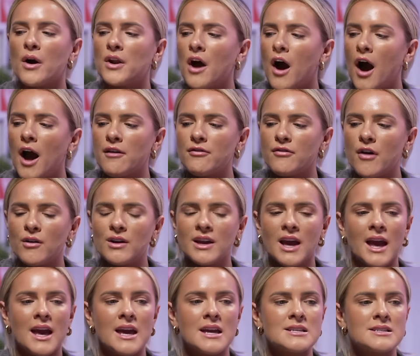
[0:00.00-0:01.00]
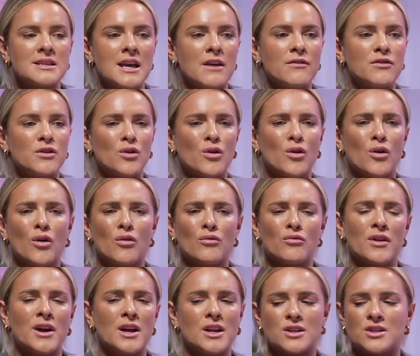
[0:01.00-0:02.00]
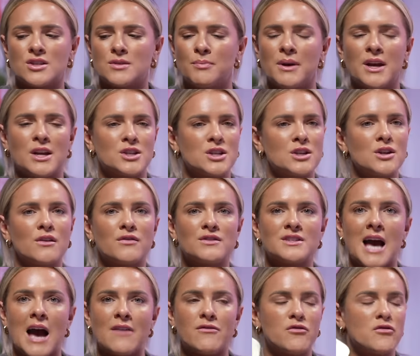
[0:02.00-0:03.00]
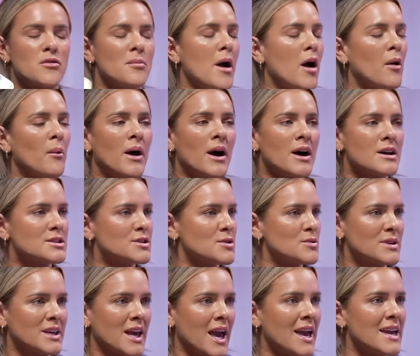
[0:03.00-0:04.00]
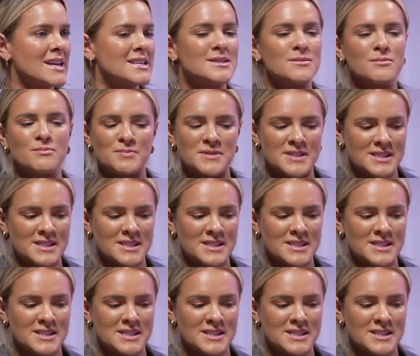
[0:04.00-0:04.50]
an iPhone case, if you're rich bitch enough to have a Ramoa suitcase,